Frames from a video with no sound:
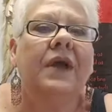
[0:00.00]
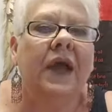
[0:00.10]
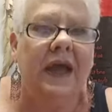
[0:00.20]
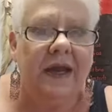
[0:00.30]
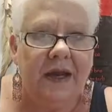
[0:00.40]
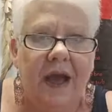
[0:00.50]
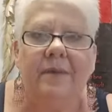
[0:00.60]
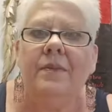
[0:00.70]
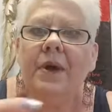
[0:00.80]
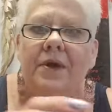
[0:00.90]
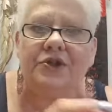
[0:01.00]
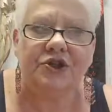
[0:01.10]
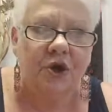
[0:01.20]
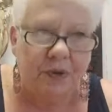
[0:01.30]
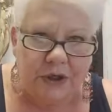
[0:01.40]
and I'm
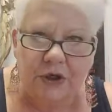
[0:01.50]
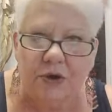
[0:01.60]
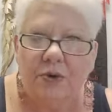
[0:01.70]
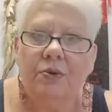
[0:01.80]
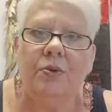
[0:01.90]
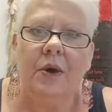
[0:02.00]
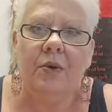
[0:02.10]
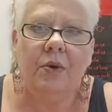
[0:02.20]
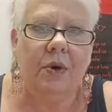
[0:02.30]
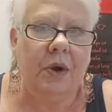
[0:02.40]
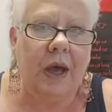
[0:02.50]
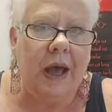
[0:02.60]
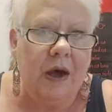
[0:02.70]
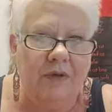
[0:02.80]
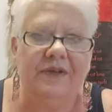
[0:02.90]
showing you
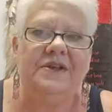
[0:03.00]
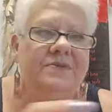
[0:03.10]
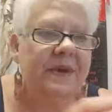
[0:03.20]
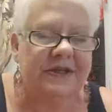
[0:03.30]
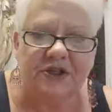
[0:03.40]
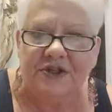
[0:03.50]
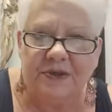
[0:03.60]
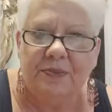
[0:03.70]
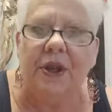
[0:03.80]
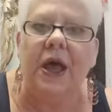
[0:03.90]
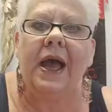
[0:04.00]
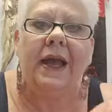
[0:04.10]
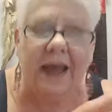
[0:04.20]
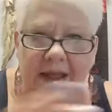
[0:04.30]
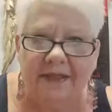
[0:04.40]
how these messages
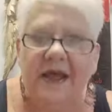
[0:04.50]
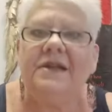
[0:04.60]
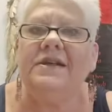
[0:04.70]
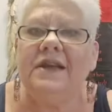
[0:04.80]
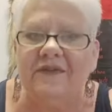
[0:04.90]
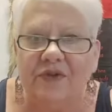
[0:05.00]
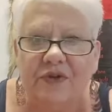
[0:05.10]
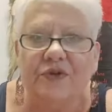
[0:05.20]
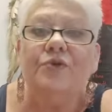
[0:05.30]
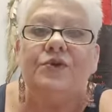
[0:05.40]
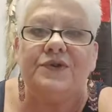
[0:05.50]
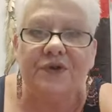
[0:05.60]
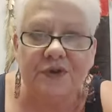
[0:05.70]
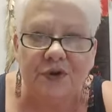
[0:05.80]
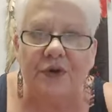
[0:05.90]
apply, and then to give you the tools so
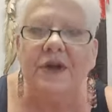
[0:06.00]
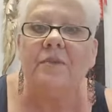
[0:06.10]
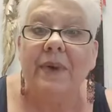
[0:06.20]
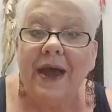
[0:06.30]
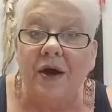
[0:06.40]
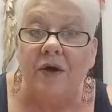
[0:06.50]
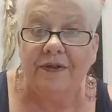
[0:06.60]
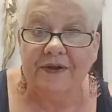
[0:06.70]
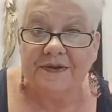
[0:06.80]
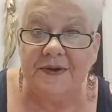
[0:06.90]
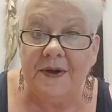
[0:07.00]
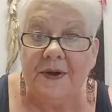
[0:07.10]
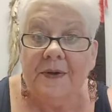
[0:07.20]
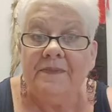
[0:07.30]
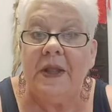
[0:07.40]
that you can unpack all this.
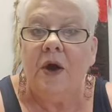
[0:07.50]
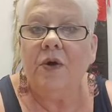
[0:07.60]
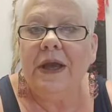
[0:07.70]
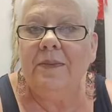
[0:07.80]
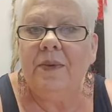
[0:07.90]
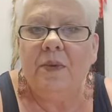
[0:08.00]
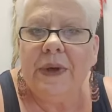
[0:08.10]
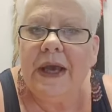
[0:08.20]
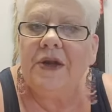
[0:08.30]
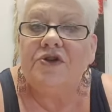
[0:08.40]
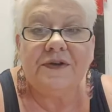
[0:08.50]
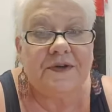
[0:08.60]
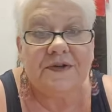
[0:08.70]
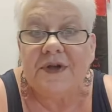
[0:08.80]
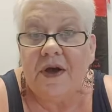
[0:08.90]
Okay, but we got to trust
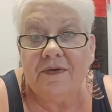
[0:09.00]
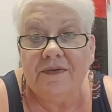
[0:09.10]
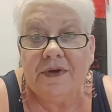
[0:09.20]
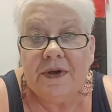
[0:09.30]
ourselves.